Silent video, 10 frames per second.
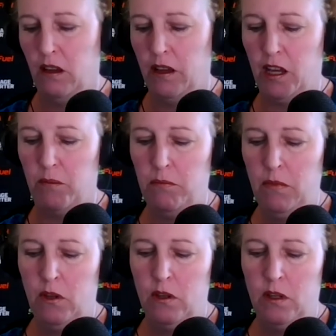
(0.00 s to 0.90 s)
Um,
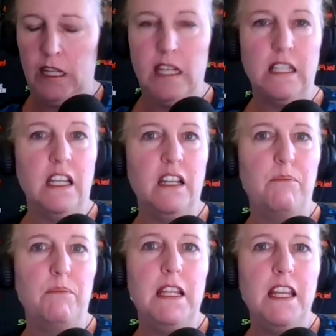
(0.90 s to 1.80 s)
is it an
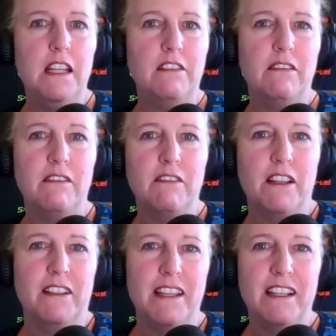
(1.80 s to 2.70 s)
immediate
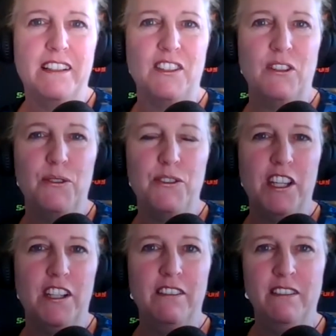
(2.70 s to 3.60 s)
uh,
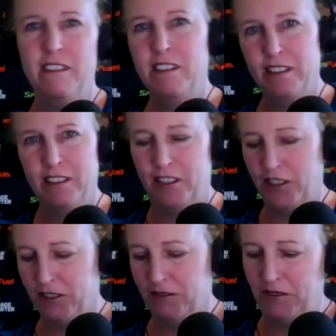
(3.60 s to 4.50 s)
exclusion?
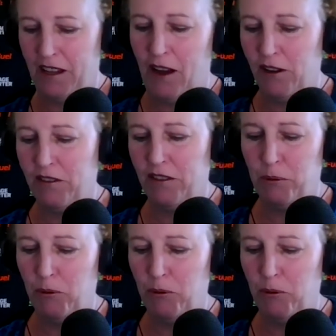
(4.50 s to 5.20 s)
You're out of the